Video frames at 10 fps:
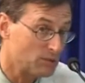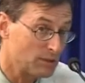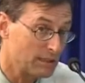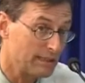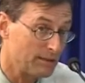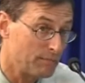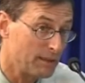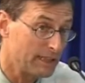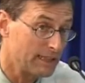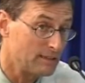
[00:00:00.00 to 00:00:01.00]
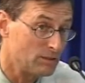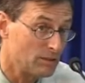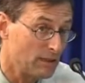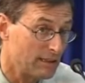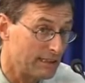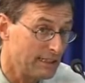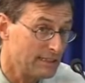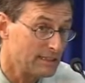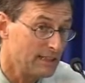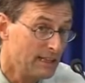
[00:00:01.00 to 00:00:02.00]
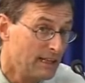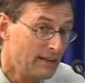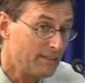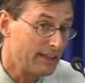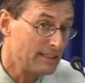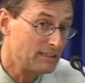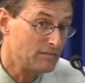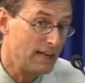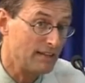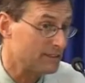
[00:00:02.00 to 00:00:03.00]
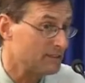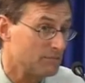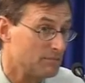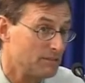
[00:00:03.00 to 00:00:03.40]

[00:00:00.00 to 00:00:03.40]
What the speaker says: to my clinical colleagues, then it's irrelevant.